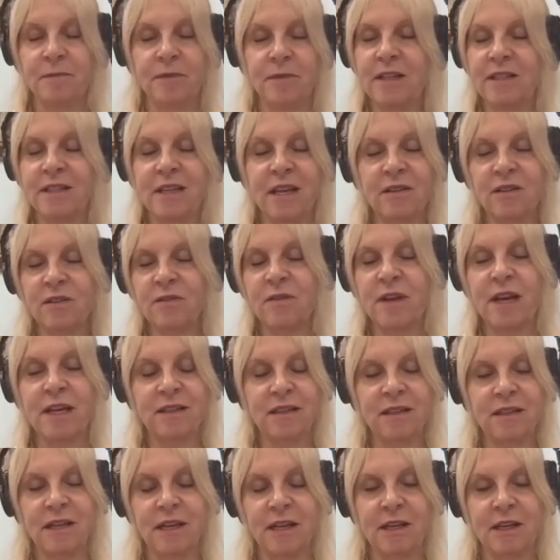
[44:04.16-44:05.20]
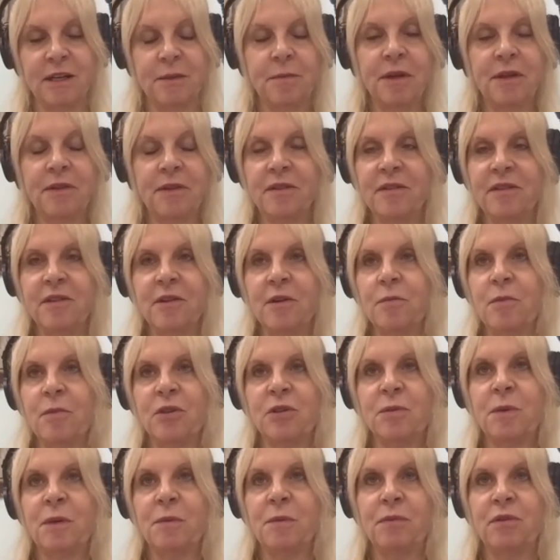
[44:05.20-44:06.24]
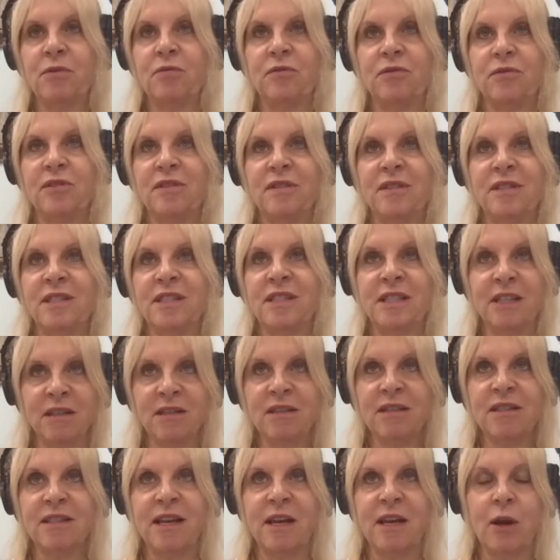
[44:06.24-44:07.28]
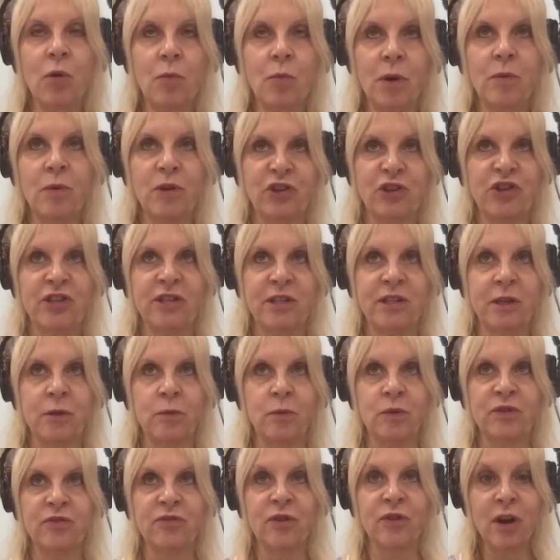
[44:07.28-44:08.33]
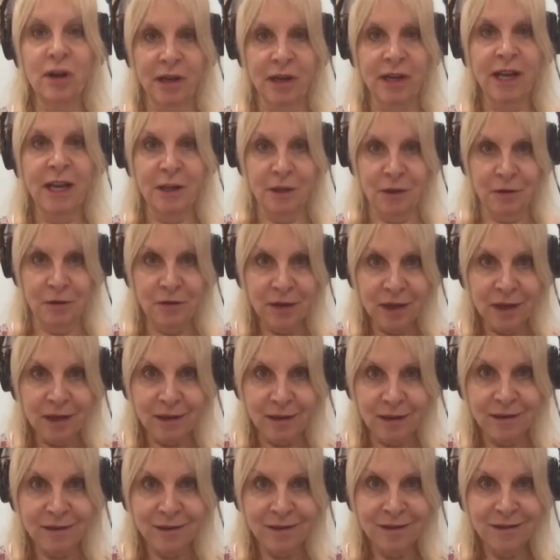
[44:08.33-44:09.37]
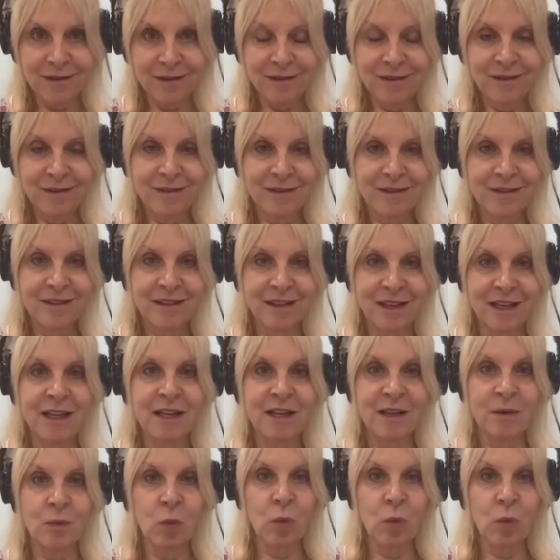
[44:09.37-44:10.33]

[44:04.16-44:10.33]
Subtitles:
fascinating. But, most people still say, oh, but what she did was wrong. And I agree. It was